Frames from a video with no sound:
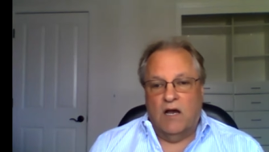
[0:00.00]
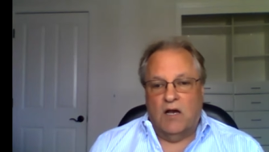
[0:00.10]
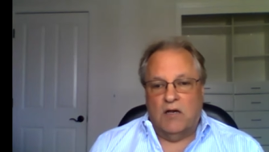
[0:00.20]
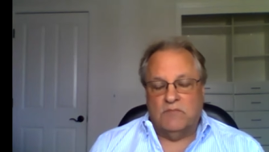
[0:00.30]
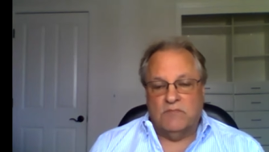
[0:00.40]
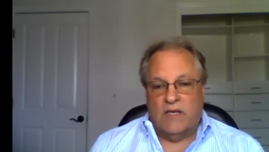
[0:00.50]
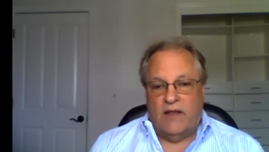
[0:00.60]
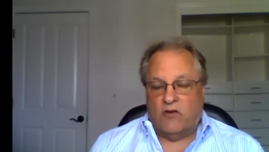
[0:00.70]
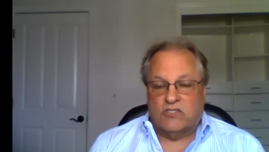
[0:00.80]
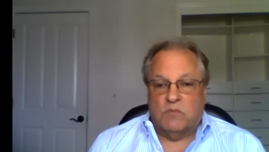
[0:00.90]
um,
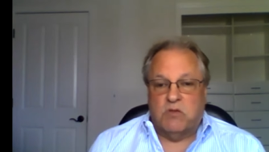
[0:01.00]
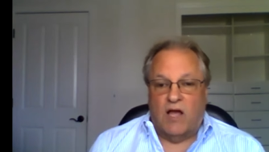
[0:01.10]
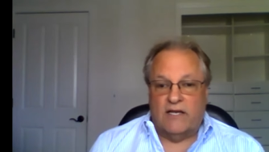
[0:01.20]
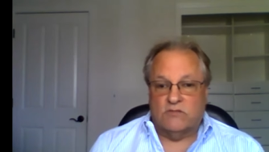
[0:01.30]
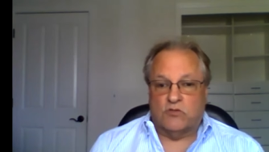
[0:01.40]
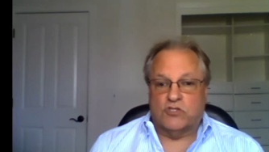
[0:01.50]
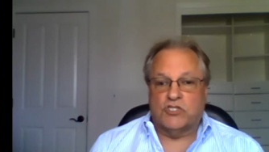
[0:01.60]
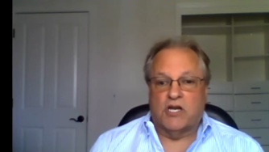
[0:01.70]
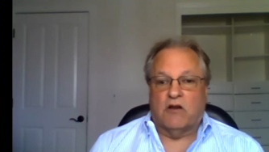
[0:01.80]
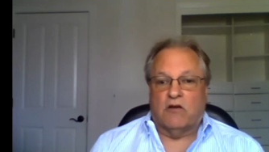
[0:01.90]
air supplies are
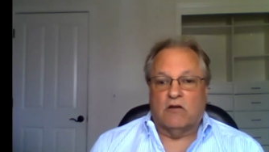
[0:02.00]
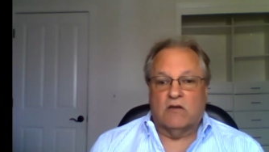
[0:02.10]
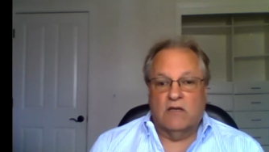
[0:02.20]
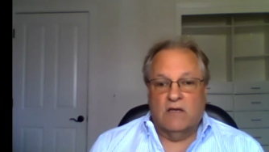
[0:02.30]
shared.